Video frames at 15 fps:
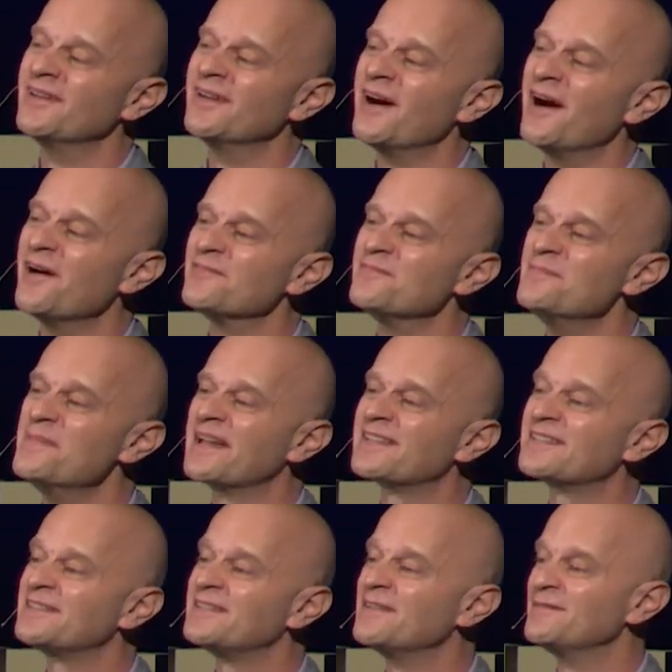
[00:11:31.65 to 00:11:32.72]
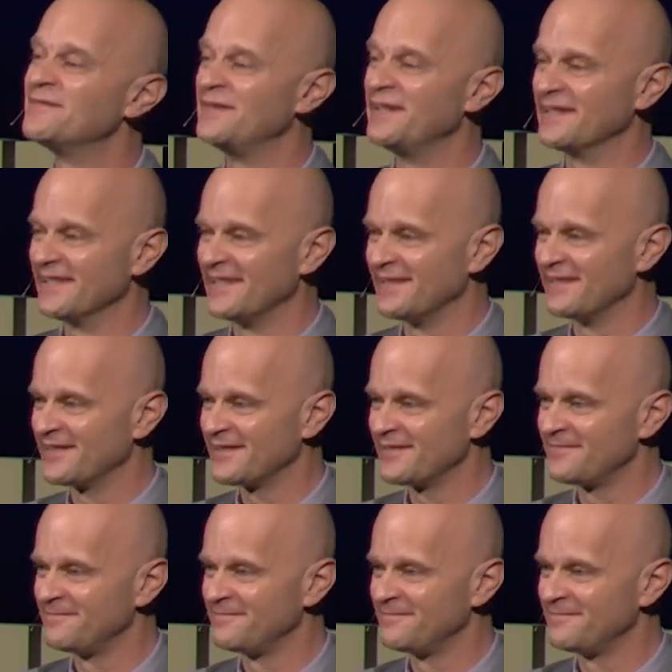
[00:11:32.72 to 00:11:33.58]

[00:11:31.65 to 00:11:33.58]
of mixed feelings.